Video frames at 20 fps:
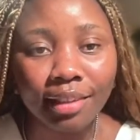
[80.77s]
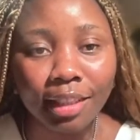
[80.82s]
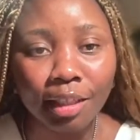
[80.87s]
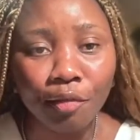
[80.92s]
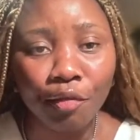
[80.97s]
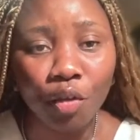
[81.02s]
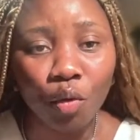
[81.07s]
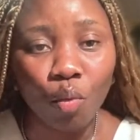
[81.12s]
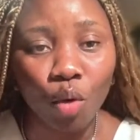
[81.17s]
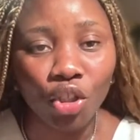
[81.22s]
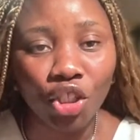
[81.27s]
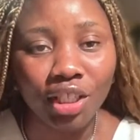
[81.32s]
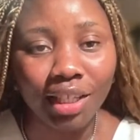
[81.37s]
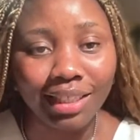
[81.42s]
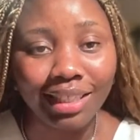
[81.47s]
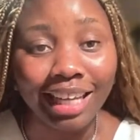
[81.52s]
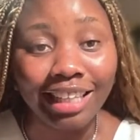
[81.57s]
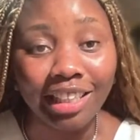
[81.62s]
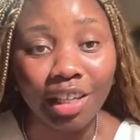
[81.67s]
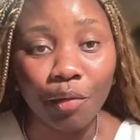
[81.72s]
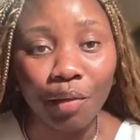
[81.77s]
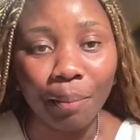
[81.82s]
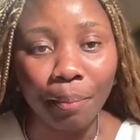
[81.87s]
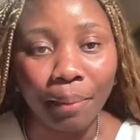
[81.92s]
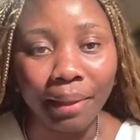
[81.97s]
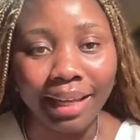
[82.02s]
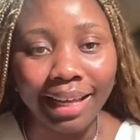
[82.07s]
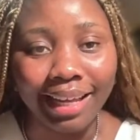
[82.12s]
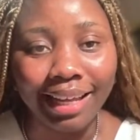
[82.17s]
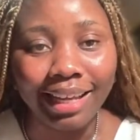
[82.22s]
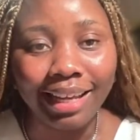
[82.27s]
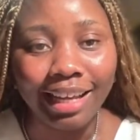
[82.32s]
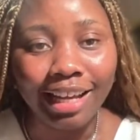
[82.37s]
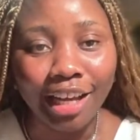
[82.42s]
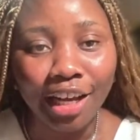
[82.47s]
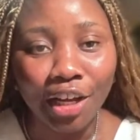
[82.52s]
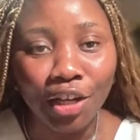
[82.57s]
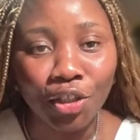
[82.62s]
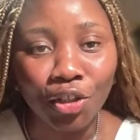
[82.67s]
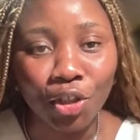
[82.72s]
If you watch this as a replay,
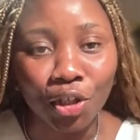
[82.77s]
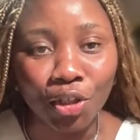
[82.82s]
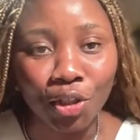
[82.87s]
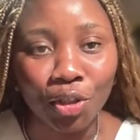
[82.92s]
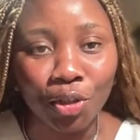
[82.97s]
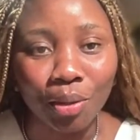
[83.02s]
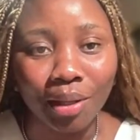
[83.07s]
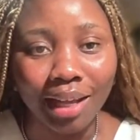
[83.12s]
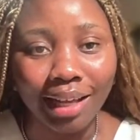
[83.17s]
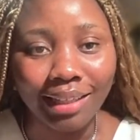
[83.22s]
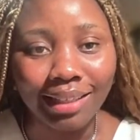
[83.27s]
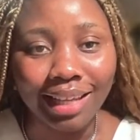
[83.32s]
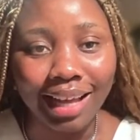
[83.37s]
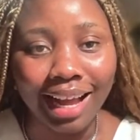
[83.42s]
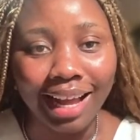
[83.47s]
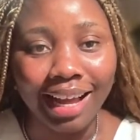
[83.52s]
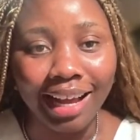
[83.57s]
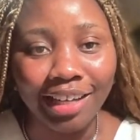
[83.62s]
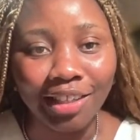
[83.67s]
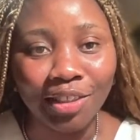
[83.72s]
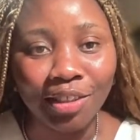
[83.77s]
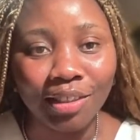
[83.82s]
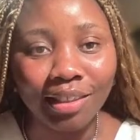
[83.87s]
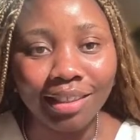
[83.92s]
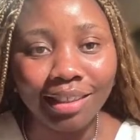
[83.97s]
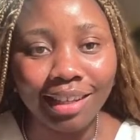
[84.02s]
just know that I had